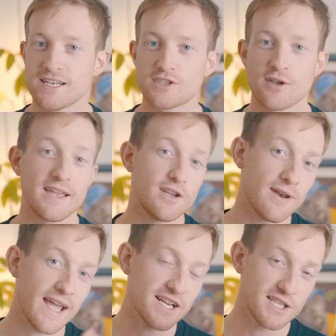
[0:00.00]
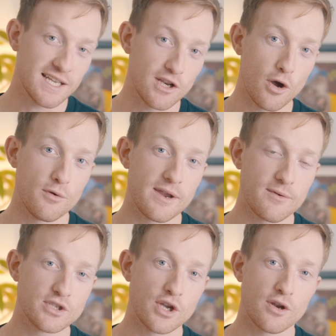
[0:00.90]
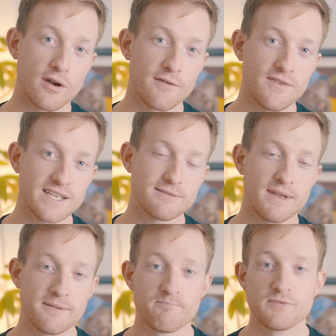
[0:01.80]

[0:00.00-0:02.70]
so they don't actually know their return on investment.